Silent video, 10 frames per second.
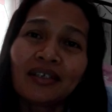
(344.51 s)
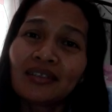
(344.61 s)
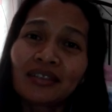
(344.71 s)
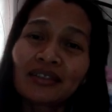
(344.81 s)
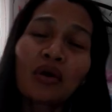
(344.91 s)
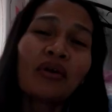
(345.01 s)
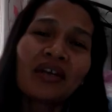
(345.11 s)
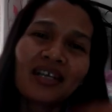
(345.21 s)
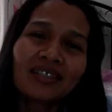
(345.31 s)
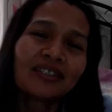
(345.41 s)

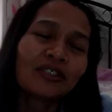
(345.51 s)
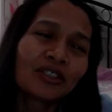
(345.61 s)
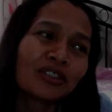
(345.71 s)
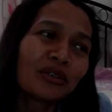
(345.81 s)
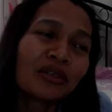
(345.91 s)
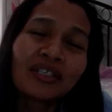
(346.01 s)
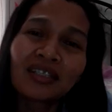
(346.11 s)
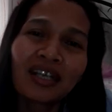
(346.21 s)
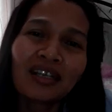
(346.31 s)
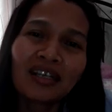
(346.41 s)

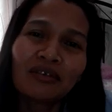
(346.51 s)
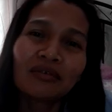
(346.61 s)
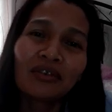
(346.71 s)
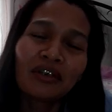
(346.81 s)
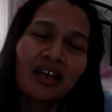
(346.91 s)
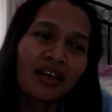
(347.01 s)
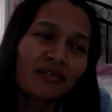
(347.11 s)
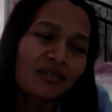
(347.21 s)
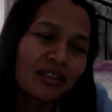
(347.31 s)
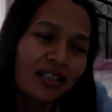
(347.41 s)
storytelling on your
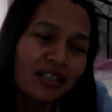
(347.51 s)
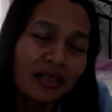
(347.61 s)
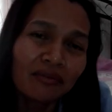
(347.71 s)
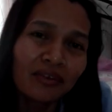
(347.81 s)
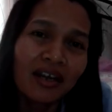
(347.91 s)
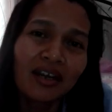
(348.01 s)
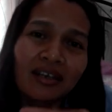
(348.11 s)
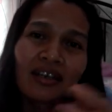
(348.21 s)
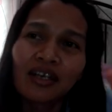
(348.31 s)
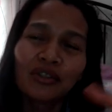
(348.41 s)
life, and then if they are
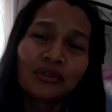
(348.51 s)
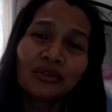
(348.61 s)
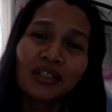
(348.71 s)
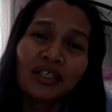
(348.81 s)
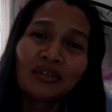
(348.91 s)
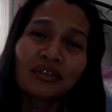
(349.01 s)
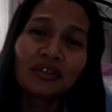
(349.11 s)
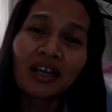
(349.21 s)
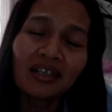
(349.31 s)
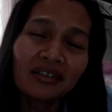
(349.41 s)
choosing your
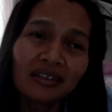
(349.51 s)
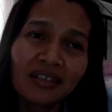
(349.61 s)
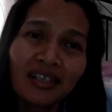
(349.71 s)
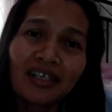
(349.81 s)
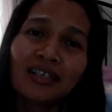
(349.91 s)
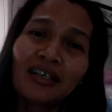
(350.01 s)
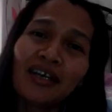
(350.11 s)
letter, then